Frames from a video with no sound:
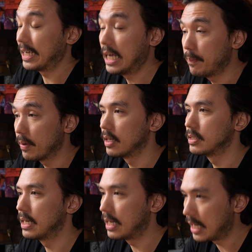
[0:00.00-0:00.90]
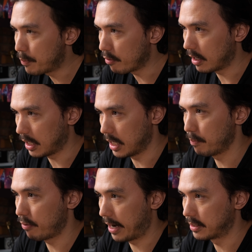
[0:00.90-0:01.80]
keep
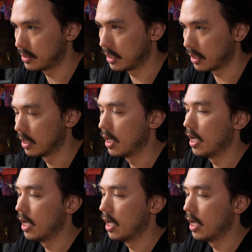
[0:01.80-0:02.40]
deliberately practicing.